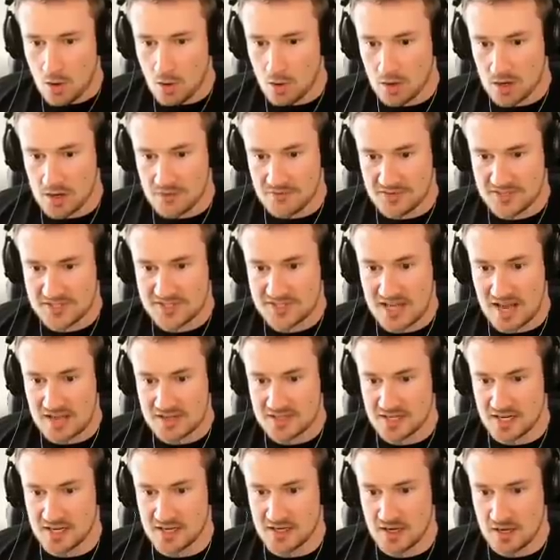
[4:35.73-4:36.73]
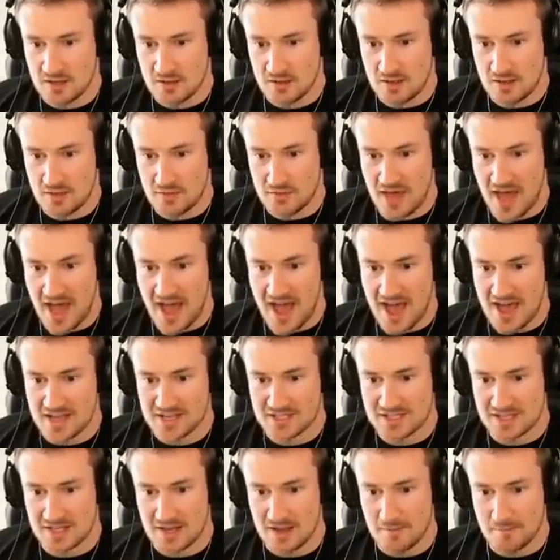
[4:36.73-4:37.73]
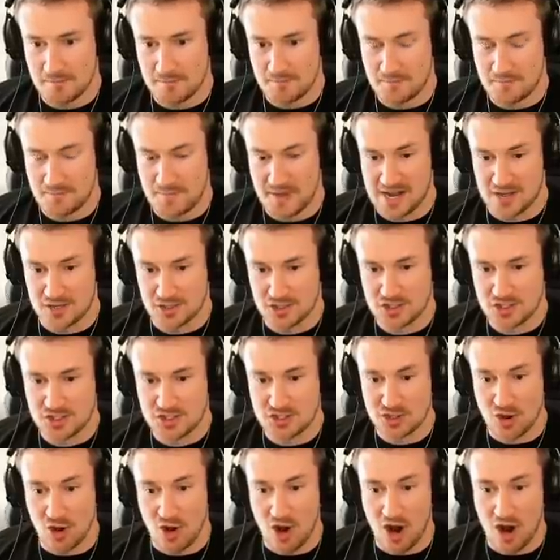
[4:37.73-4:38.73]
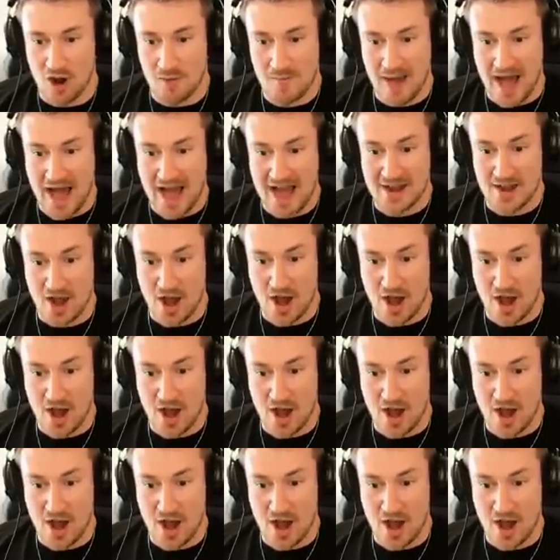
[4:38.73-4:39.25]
All of a sudden, there has been a storm and